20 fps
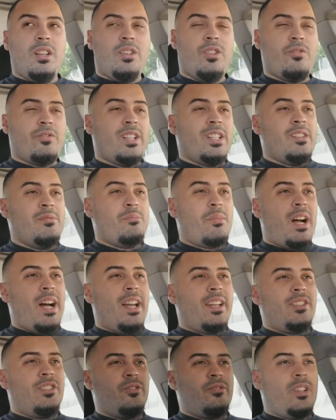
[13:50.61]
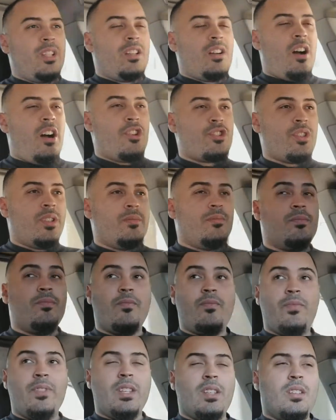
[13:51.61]
don't really mind doing caution,
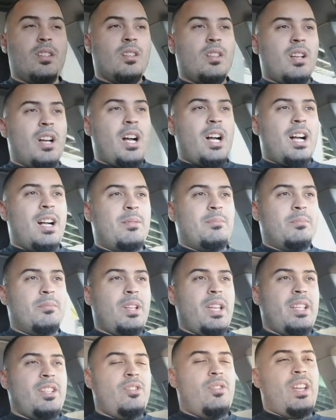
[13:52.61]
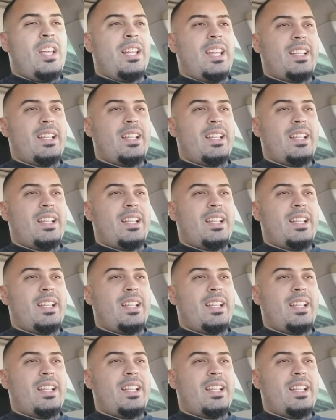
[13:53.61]
and you get,